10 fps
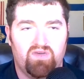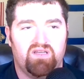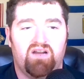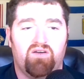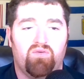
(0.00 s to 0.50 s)

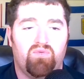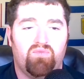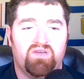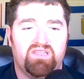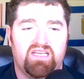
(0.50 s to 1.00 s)

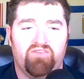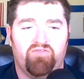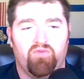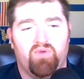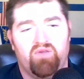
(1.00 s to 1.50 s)
what they
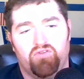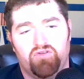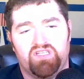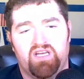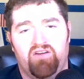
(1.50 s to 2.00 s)
did for the
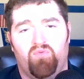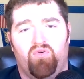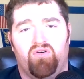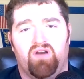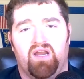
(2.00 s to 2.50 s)

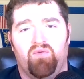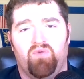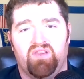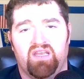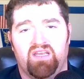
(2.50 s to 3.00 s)
Revolutionary War
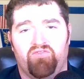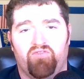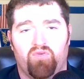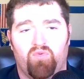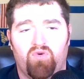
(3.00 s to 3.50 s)
and what they
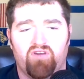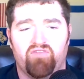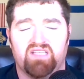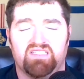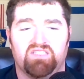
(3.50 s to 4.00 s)
did for the
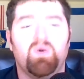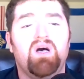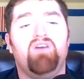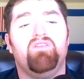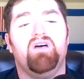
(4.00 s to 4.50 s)
War of
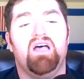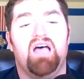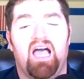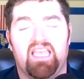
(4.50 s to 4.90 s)
1812.